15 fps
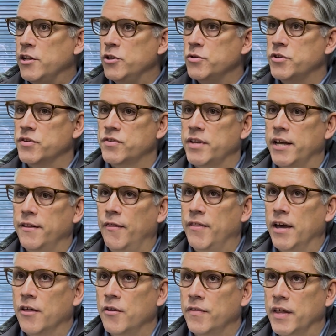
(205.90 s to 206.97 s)
you just said the
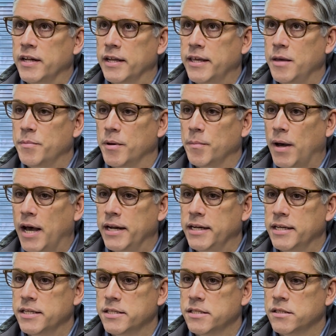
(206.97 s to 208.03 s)
other thing to keep in mind
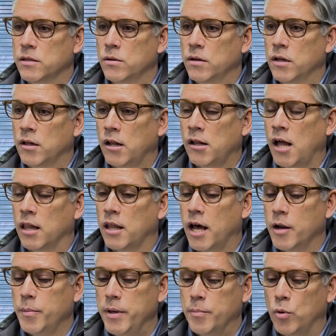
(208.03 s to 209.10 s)
is a lot
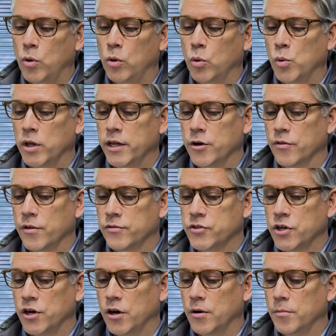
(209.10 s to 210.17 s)
of people will hear the
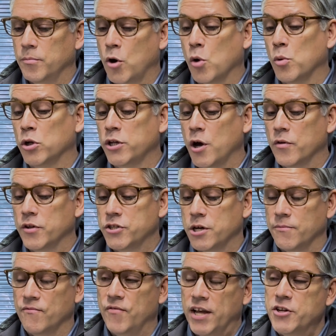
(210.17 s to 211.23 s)
term or will know the
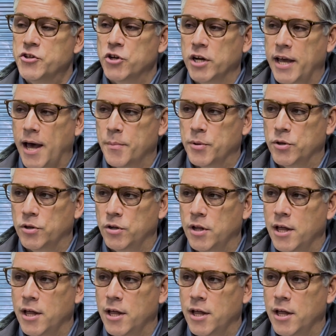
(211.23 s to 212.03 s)
term venture capital.